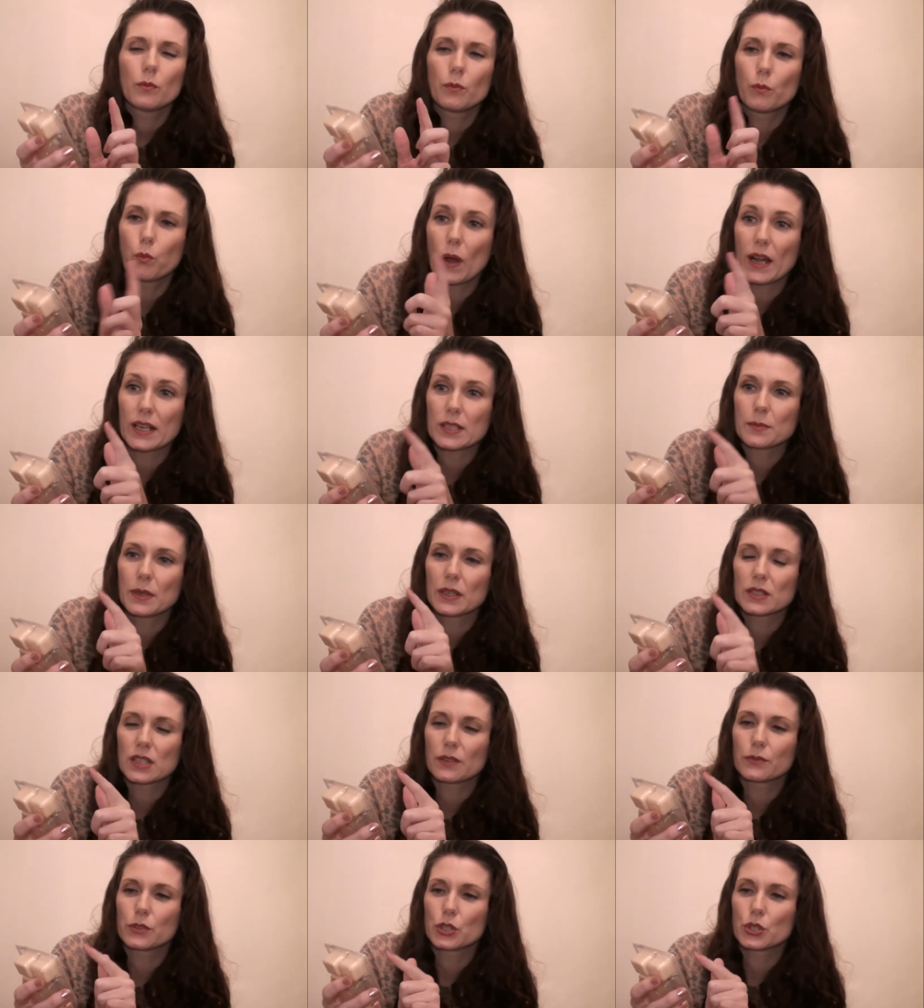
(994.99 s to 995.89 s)
wax
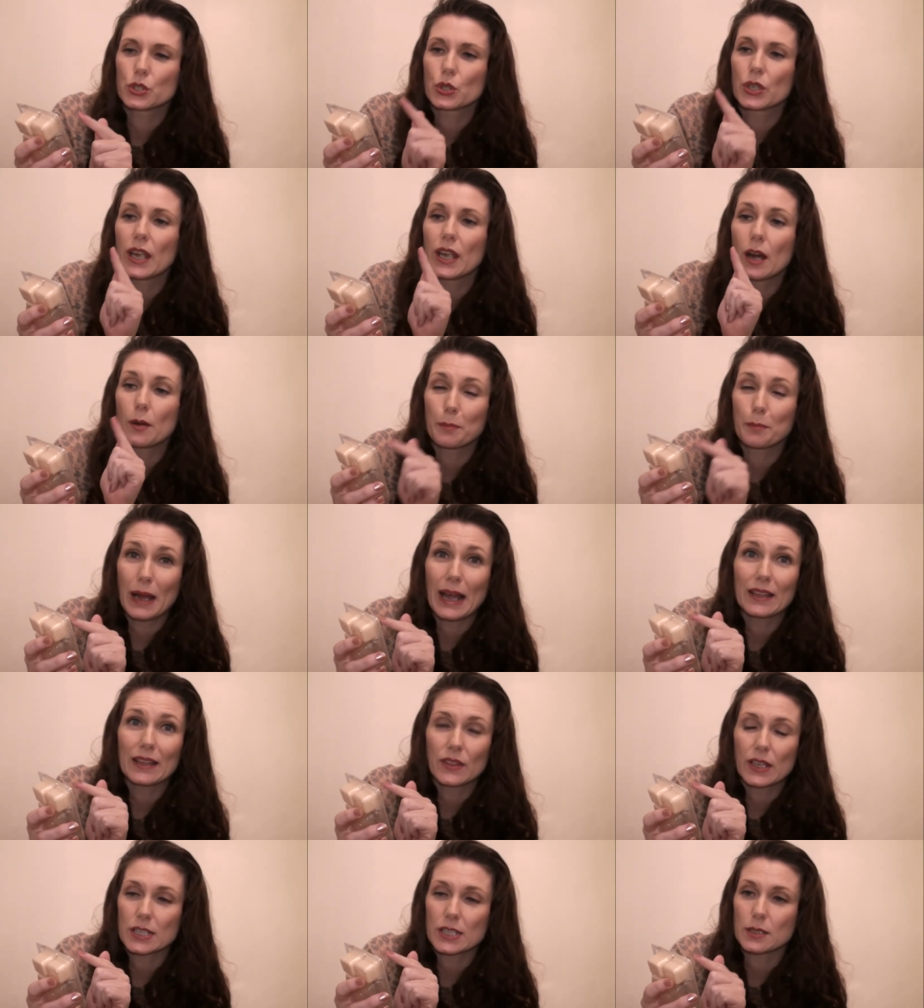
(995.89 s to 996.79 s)
melts I have to show you are
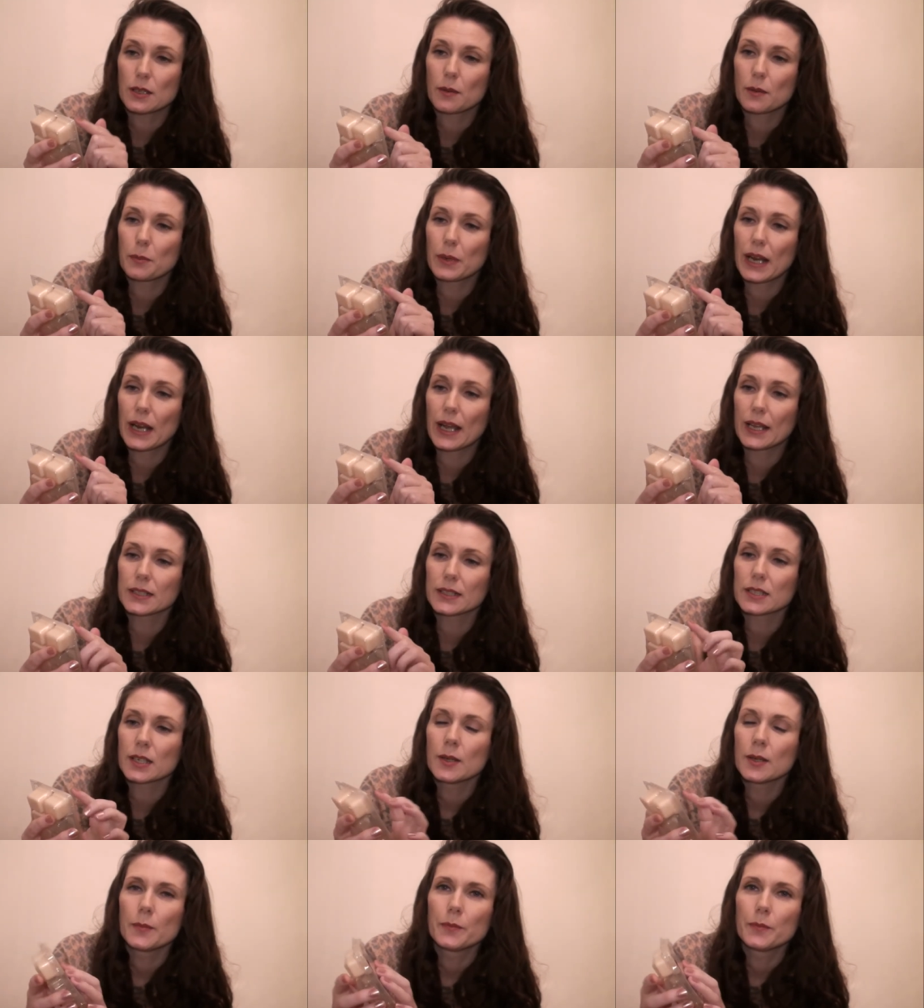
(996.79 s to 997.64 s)
by this brand.